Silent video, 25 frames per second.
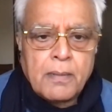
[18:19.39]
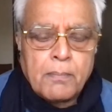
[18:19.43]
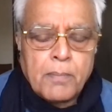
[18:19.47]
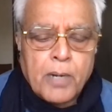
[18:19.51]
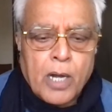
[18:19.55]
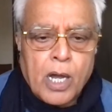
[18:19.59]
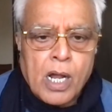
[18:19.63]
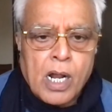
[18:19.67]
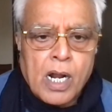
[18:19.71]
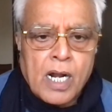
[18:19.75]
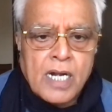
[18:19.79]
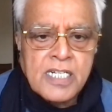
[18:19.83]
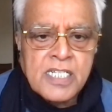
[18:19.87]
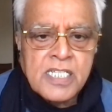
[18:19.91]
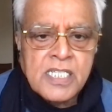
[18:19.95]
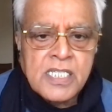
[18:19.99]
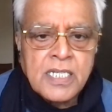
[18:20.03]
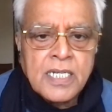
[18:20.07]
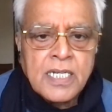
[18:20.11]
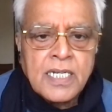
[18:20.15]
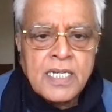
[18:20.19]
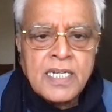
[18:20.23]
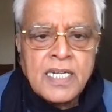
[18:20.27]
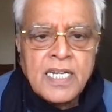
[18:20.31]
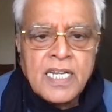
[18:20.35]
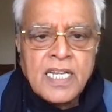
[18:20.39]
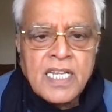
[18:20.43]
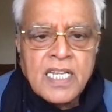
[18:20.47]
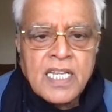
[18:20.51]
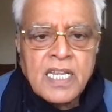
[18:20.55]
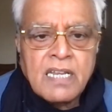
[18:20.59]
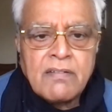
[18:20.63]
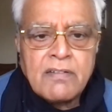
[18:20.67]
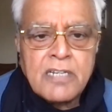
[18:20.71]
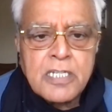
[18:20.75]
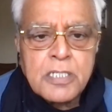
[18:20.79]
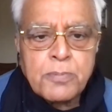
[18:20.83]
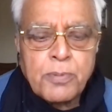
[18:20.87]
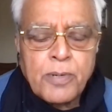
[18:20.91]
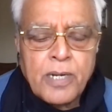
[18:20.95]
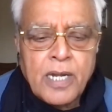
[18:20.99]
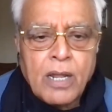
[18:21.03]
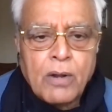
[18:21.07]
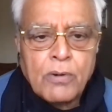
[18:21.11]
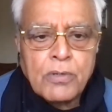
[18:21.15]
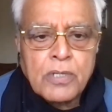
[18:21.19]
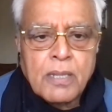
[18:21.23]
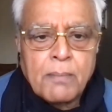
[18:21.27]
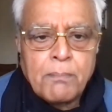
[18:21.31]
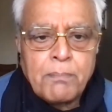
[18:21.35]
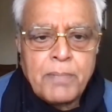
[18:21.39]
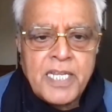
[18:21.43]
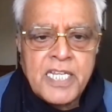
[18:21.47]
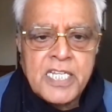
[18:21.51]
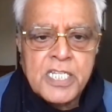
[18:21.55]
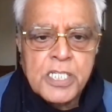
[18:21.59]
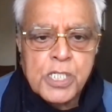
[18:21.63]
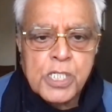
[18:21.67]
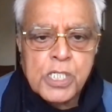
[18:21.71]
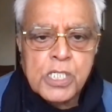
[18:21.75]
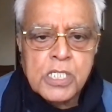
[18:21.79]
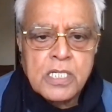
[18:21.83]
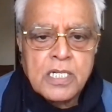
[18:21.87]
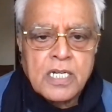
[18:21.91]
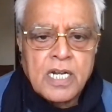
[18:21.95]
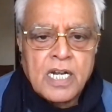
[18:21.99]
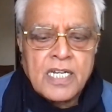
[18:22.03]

bars, he will spill out the beans.